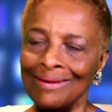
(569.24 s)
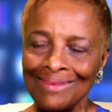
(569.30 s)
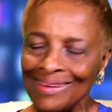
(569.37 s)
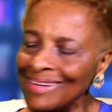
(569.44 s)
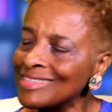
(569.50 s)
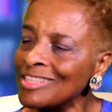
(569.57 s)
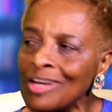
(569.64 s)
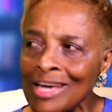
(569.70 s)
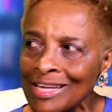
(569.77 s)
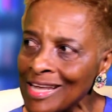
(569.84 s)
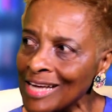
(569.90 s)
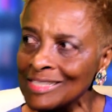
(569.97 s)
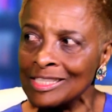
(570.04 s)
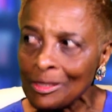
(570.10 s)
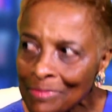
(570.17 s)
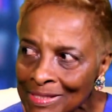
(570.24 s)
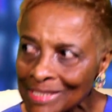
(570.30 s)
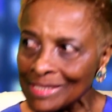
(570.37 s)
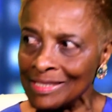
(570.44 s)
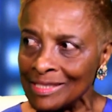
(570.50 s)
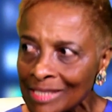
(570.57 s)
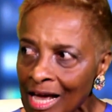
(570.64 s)
it, it exhibits
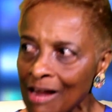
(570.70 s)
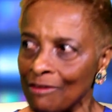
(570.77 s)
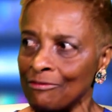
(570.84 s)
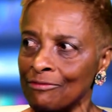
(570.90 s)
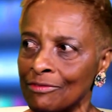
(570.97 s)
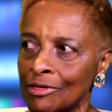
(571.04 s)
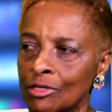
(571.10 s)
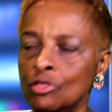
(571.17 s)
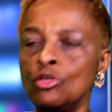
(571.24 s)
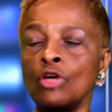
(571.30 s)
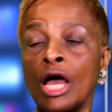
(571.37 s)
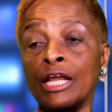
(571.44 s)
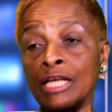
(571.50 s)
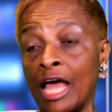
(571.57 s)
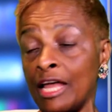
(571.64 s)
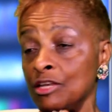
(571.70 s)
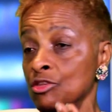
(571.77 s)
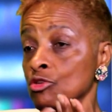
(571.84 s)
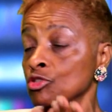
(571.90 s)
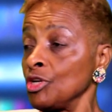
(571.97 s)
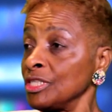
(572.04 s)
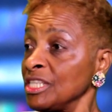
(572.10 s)
itself. That's right. And, and
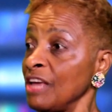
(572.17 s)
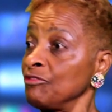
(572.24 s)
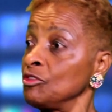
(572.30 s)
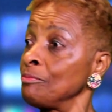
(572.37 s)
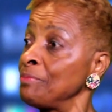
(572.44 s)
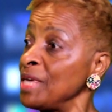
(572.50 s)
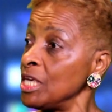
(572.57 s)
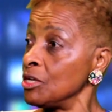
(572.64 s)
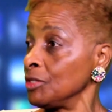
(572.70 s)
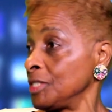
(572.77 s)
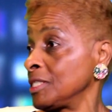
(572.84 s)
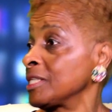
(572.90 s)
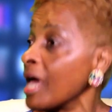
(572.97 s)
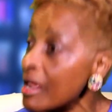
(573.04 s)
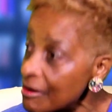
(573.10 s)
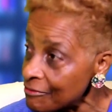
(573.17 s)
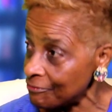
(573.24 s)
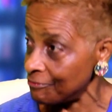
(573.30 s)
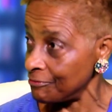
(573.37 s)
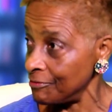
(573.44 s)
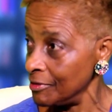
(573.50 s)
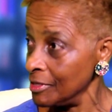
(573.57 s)
you just have to be
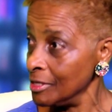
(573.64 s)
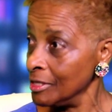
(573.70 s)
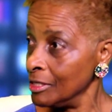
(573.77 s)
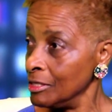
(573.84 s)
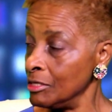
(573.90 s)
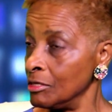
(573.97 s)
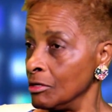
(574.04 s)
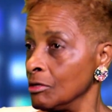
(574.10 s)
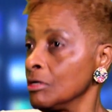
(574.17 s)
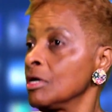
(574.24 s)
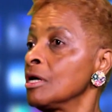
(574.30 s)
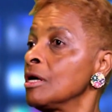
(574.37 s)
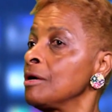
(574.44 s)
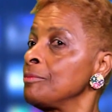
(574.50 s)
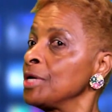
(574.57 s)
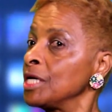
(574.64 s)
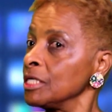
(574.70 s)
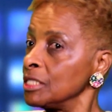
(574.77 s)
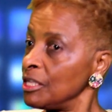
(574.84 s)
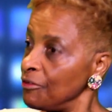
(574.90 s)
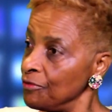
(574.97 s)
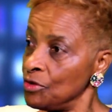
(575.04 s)
yourself you know
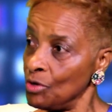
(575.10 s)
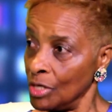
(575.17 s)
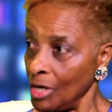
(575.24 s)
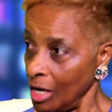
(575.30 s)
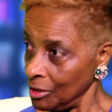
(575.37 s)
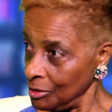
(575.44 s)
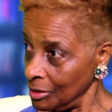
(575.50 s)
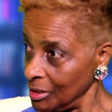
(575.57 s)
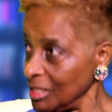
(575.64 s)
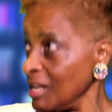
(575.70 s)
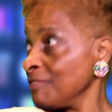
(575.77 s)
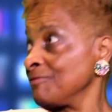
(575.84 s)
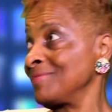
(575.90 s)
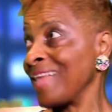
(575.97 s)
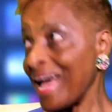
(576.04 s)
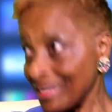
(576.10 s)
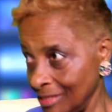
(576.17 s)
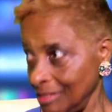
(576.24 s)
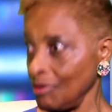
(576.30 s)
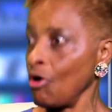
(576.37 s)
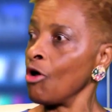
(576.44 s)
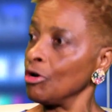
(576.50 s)
because if you're not yourself that
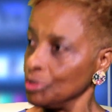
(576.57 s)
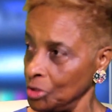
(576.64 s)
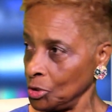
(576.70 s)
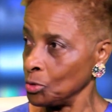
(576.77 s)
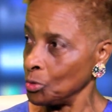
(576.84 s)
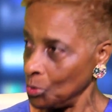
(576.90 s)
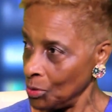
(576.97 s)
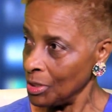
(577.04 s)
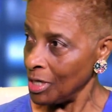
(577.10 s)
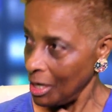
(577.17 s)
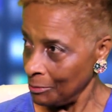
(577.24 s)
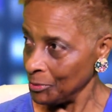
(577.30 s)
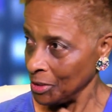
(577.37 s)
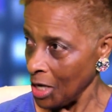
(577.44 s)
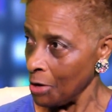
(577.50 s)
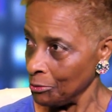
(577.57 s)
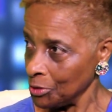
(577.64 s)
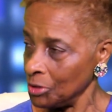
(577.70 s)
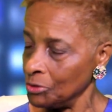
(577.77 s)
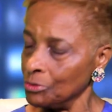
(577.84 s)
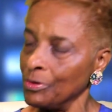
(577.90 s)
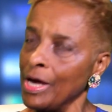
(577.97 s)
also comes out
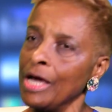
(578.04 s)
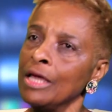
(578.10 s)
comes right